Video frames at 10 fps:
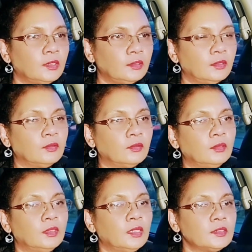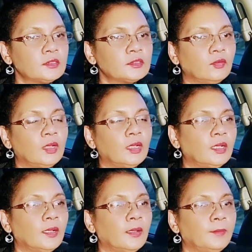you know. So
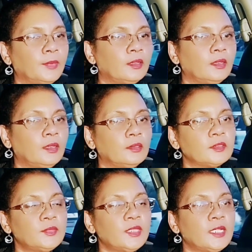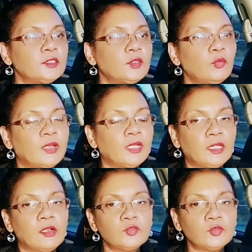um sometimes it's a
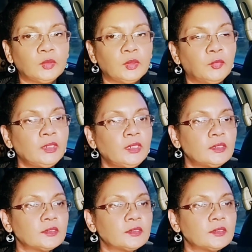woman control the money,